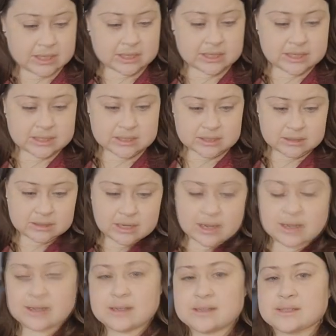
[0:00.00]
these little
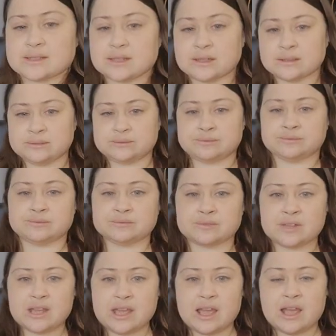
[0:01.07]
guys
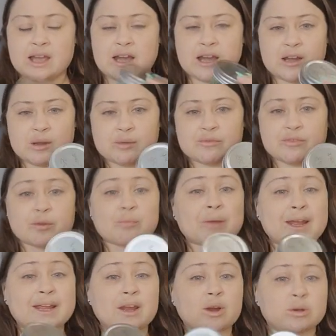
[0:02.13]
for
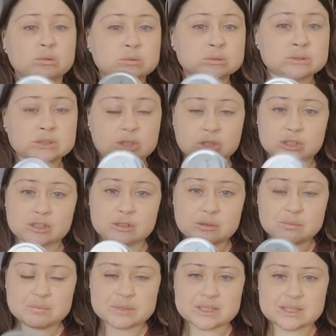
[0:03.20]
my own
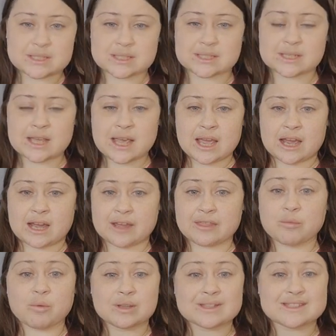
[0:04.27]
herbs, the
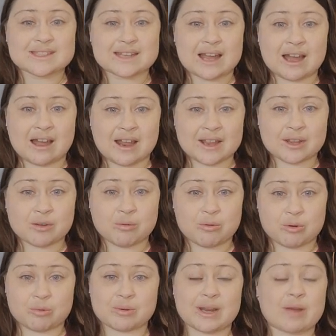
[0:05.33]
ones that I
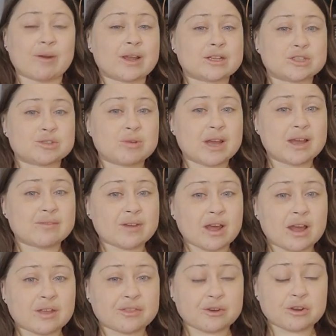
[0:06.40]
grew. Now, I do have
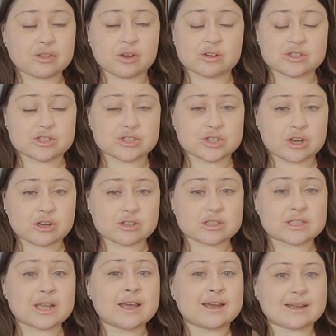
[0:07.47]
other larger
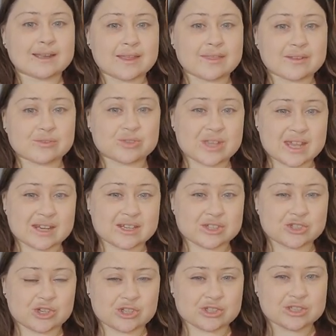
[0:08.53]
jars. Again, there's canning
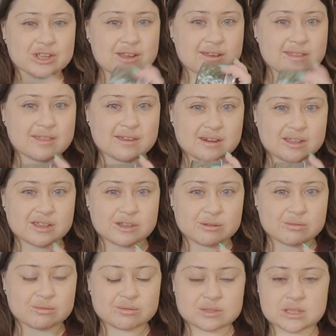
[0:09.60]
jars that I
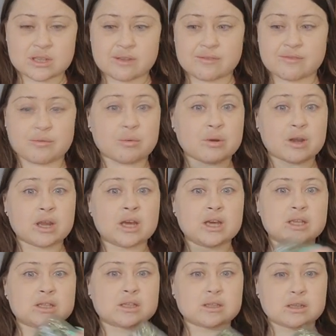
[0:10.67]
use for
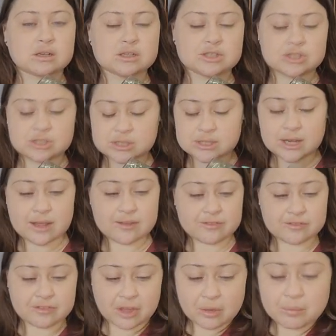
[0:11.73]
the larger
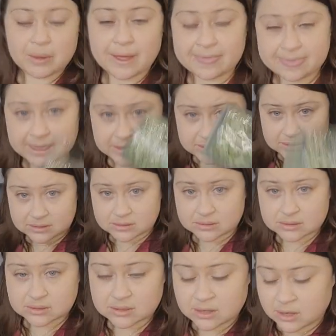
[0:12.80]
stuff, but this
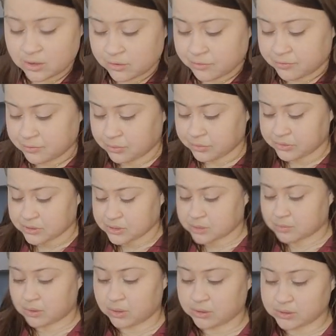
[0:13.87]
is for the
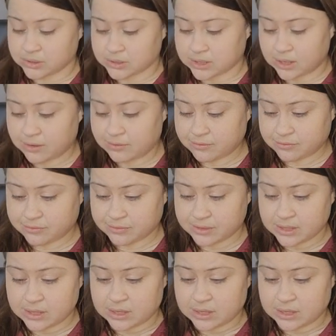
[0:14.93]
smaller stuff.